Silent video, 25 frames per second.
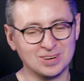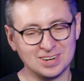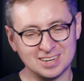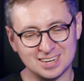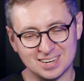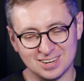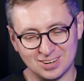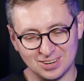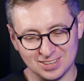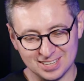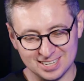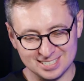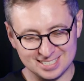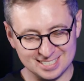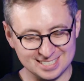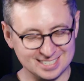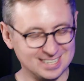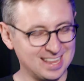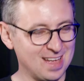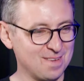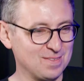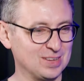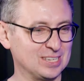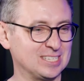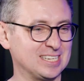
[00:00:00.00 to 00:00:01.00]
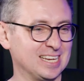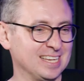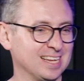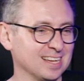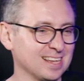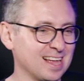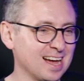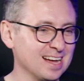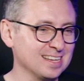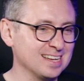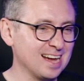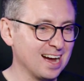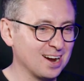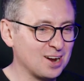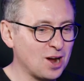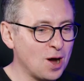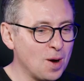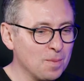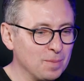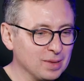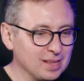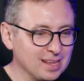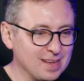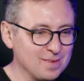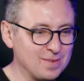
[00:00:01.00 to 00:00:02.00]
God, this has never seen a light that. I
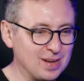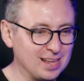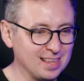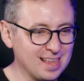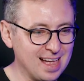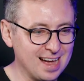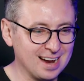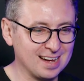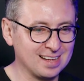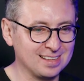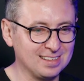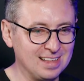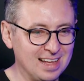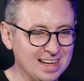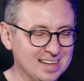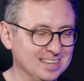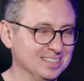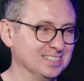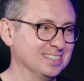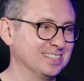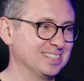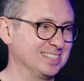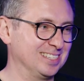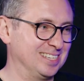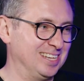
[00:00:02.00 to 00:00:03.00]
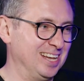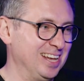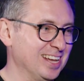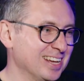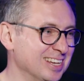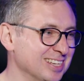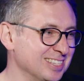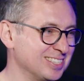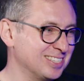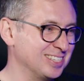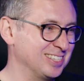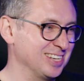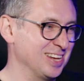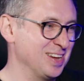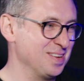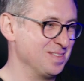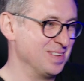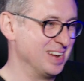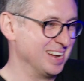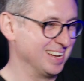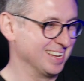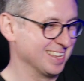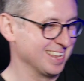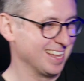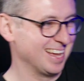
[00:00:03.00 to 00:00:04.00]
can't believe I let a client see
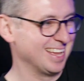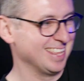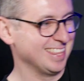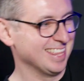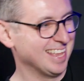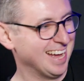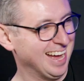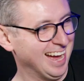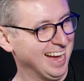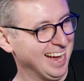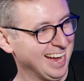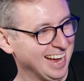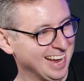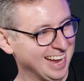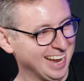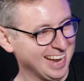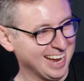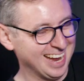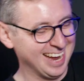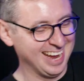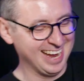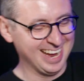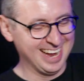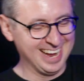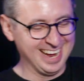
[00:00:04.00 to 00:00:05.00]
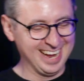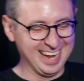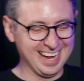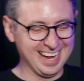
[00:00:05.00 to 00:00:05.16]
me like that.